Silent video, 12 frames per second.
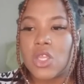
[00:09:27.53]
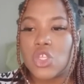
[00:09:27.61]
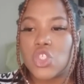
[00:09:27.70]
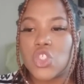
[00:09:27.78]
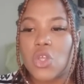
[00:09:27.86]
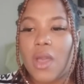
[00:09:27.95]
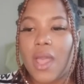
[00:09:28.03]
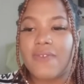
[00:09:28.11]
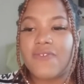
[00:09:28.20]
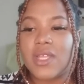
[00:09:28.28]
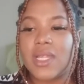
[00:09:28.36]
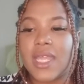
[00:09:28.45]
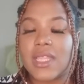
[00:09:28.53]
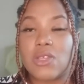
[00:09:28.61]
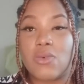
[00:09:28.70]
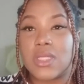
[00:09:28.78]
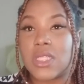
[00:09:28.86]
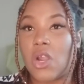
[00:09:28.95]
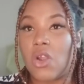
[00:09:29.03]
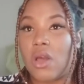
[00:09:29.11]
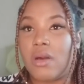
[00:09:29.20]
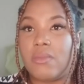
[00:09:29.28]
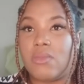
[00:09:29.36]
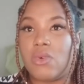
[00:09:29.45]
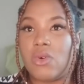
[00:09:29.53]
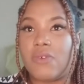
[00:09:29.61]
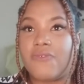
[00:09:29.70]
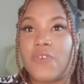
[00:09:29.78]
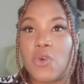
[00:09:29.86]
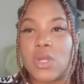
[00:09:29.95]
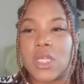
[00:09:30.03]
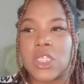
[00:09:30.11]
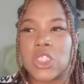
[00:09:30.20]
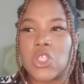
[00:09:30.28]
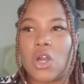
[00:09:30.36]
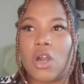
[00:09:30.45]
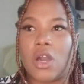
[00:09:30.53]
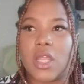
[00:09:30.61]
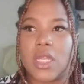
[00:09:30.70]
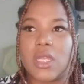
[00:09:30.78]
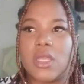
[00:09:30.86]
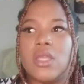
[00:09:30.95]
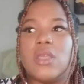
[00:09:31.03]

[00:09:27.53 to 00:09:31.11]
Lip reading: So I feel like there was a lot more focus on